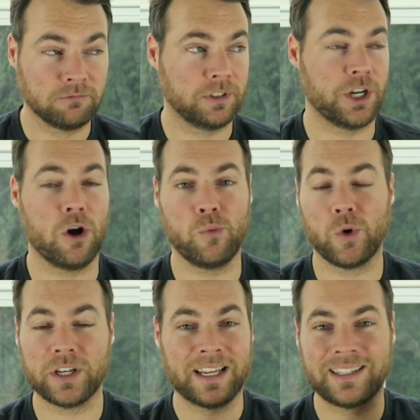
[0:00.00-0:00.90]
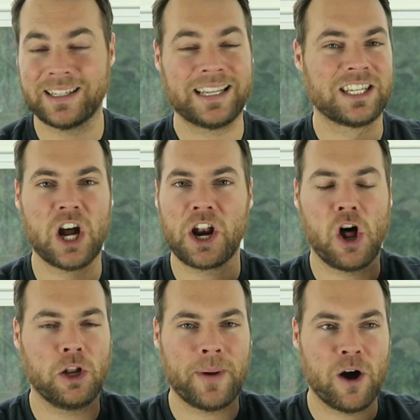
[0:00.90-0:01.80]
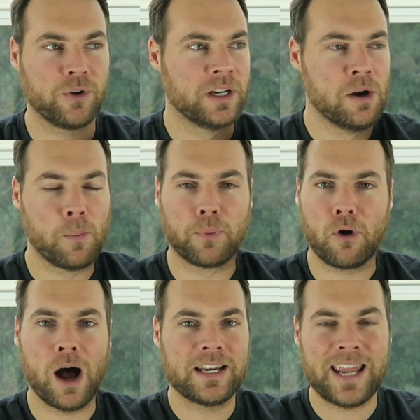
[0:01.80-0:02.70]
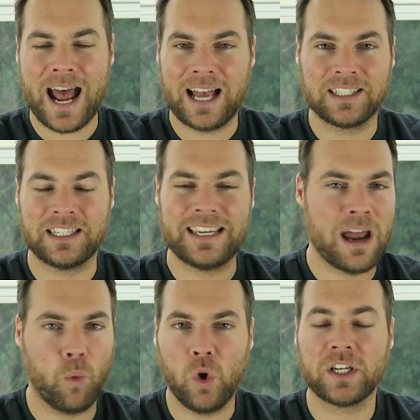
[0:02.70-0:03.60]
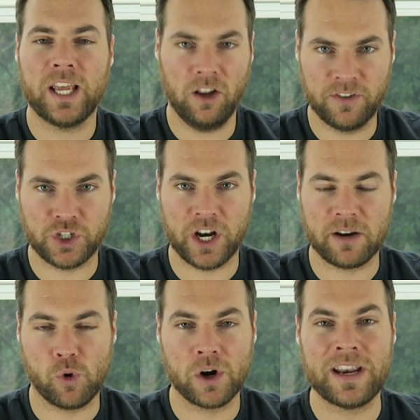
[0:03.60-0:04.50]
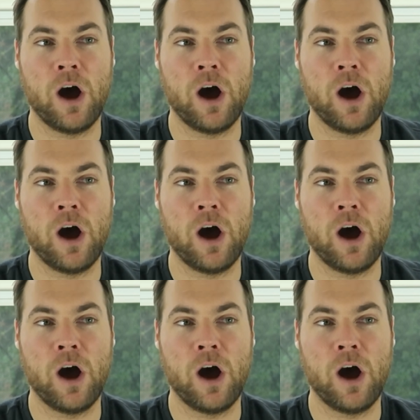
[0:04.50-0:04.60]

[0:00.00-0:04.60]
You know, it's not all about broadcast network television anymore.